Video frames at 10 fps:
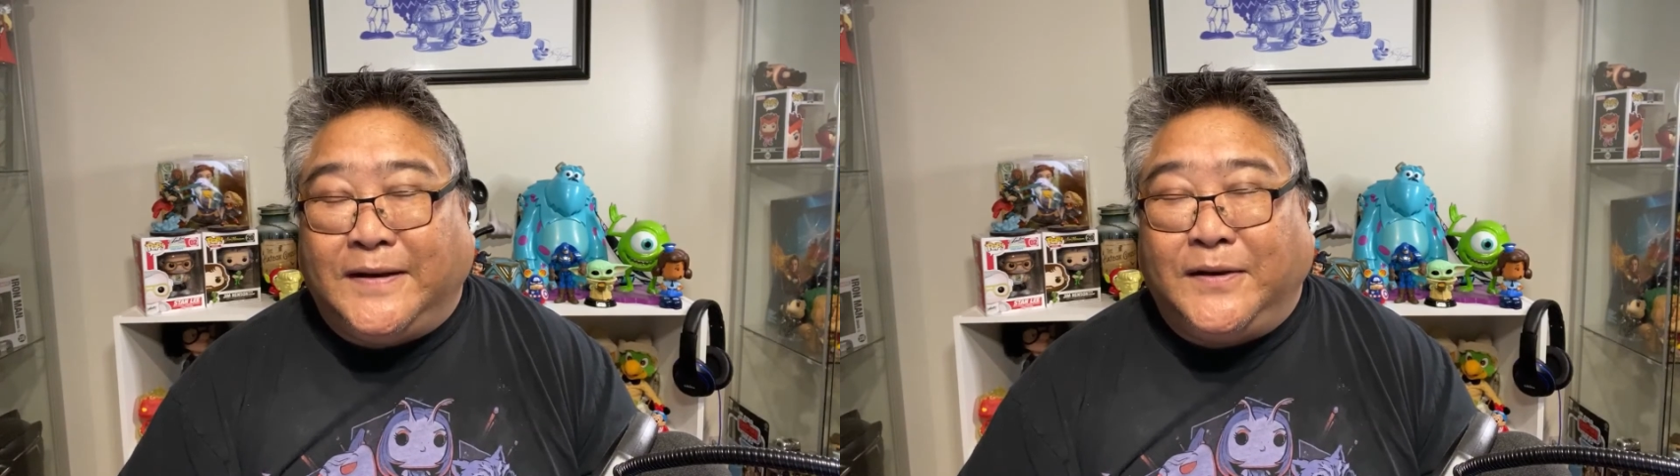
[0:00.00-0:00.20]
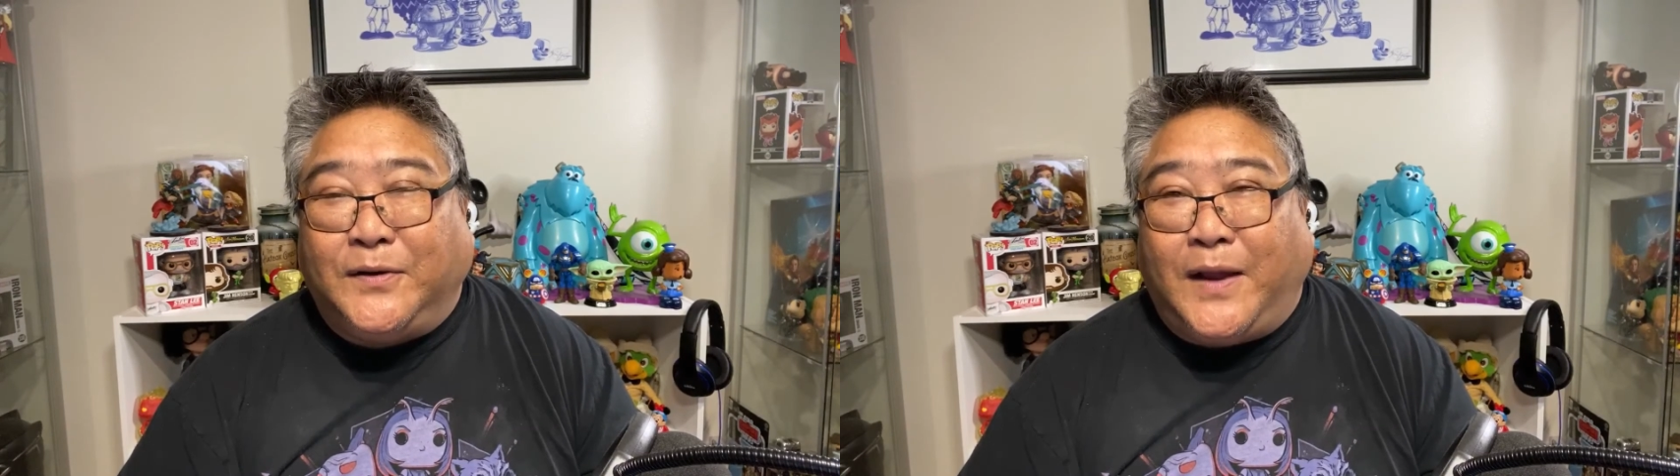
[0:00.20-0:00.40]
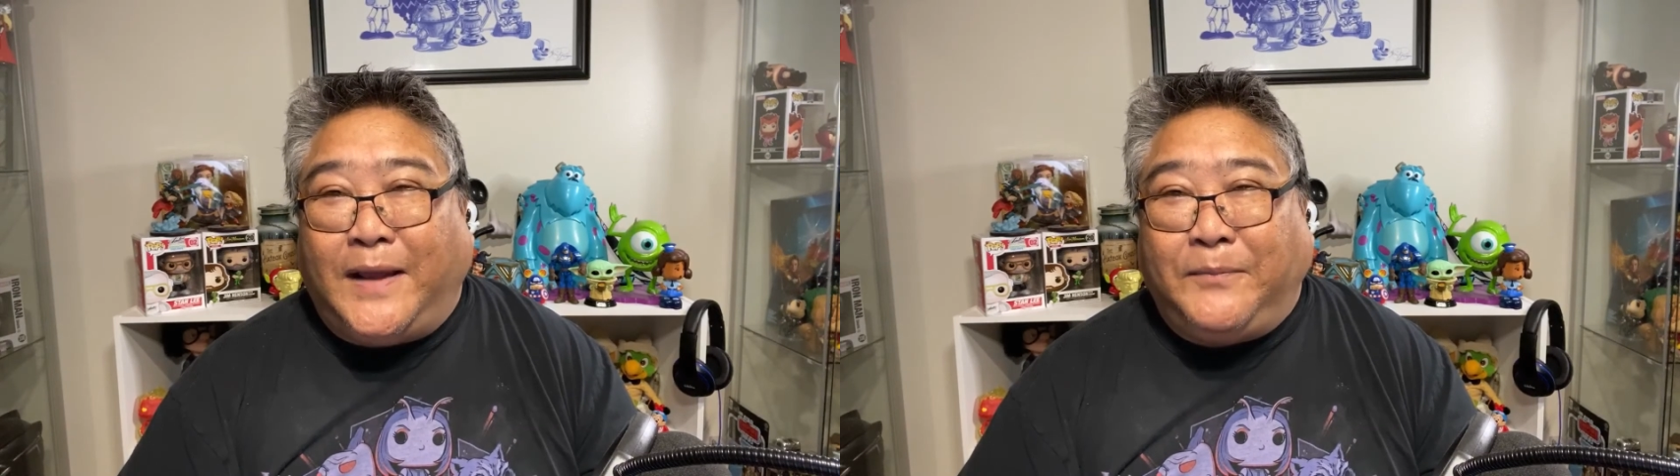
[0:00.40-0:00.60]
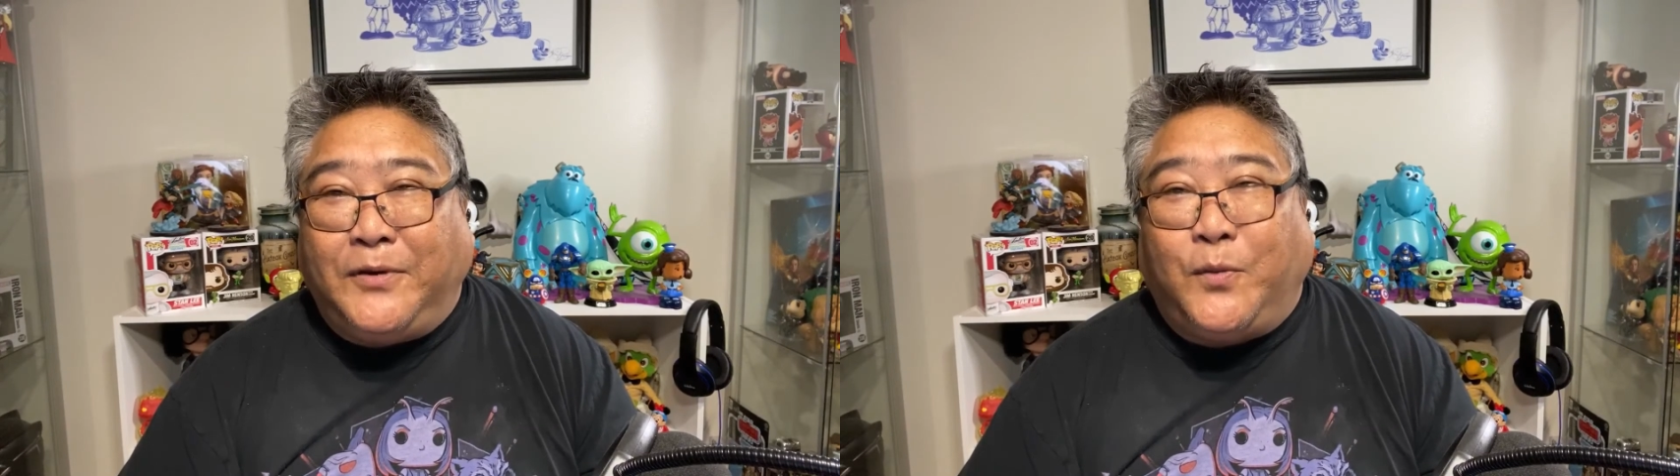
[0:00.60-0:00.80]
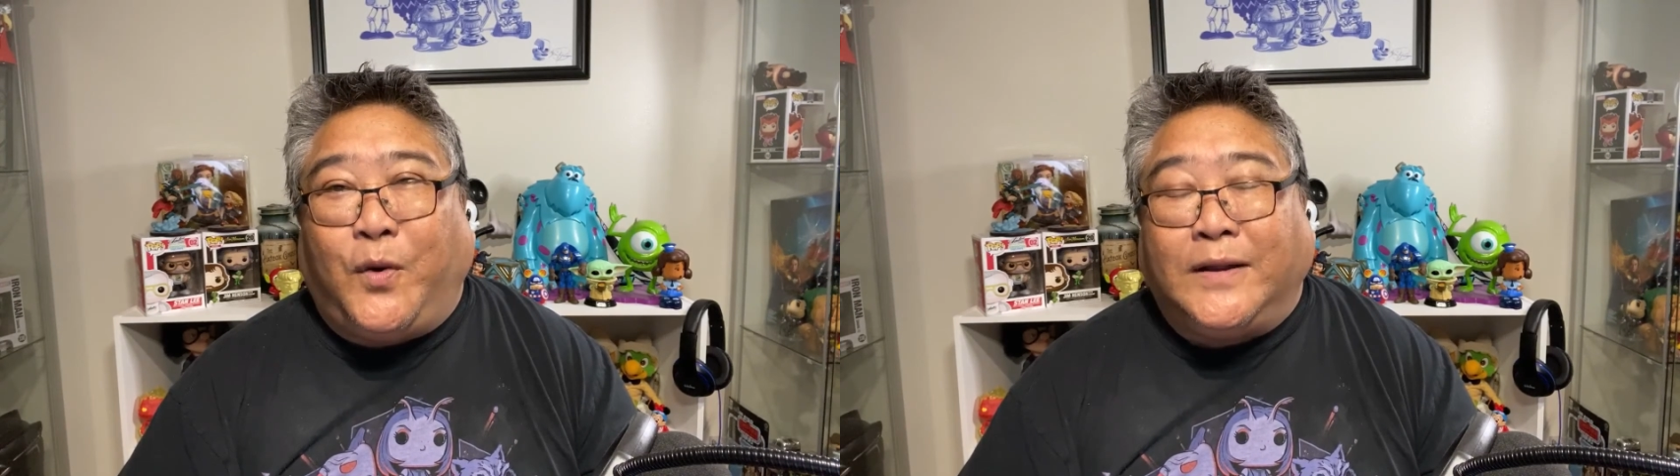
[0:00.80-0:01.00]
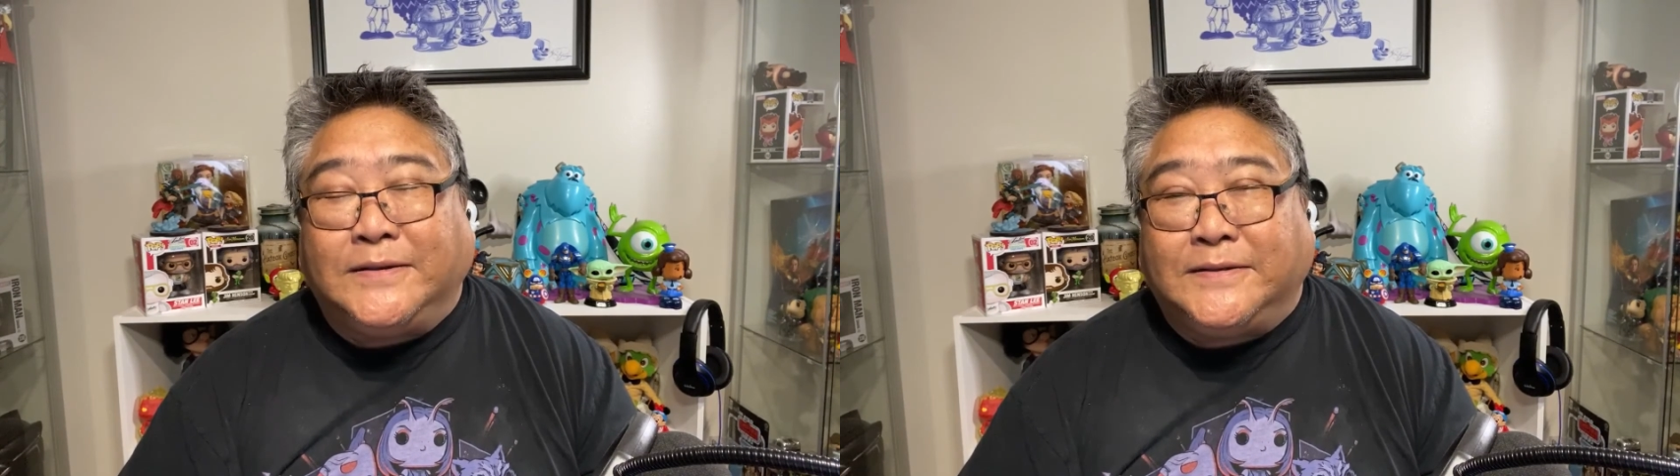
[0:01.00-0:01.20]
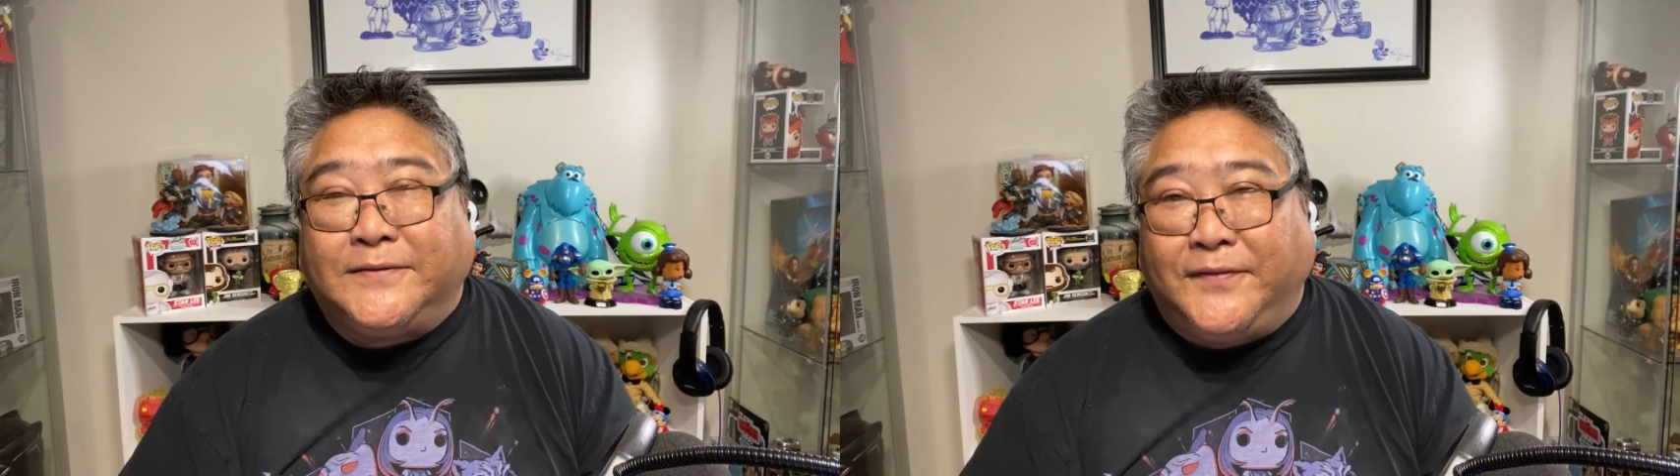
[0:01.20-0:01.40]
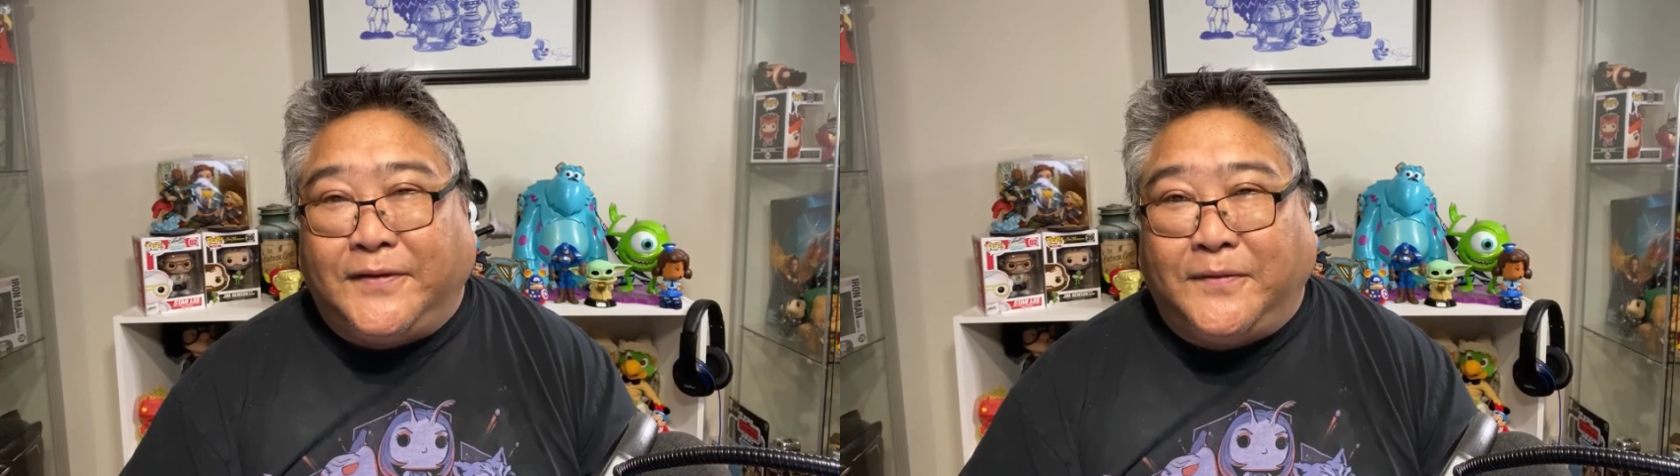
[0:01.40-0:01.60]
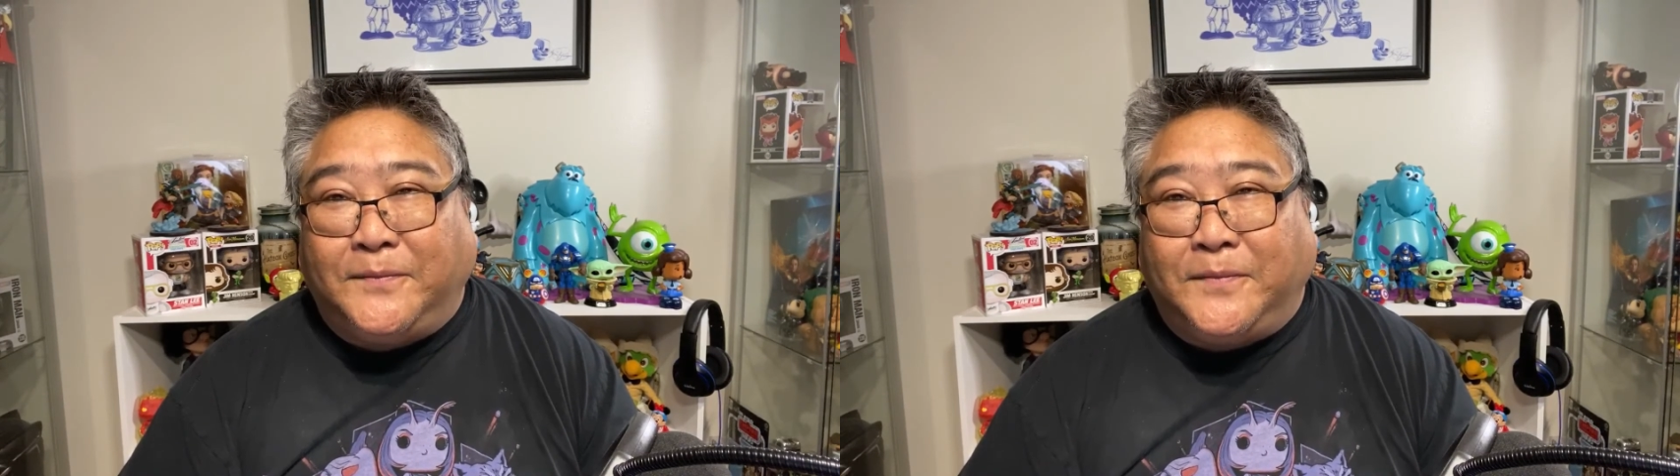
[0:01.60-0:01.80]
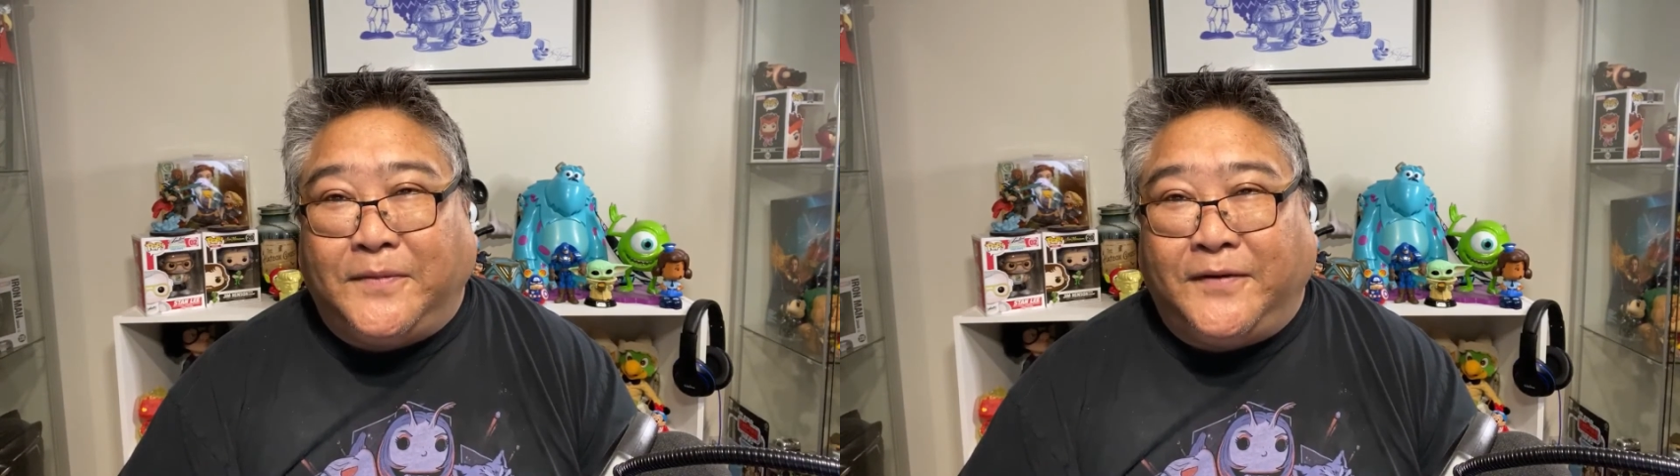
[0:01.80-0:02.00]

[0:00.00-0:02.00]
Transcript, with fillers: You know, I'm going to watch this film